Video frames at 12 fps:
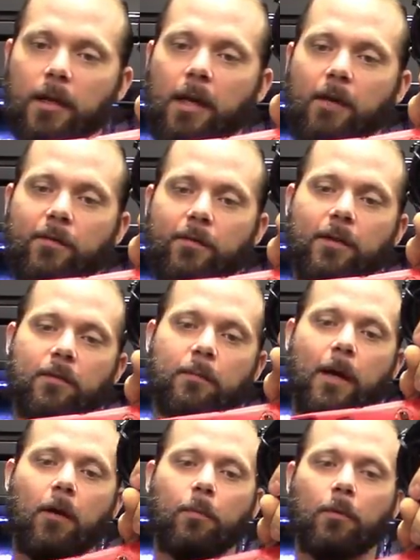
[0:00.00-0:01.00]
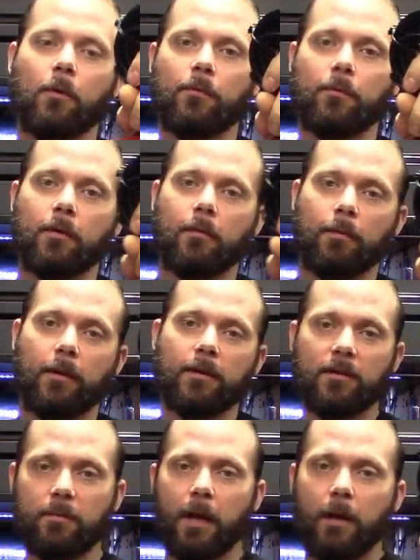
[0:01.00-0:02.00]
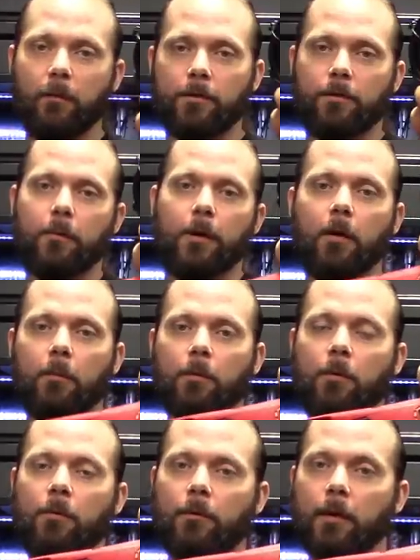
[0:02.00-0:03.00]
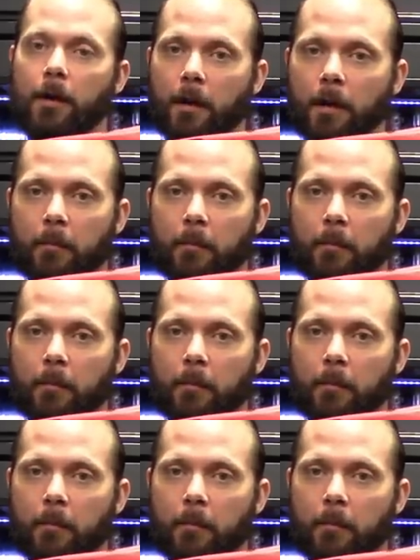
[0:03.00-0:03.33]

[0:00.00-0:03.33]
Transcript: If this Power Probe 3 replaces my original Power Probe 3,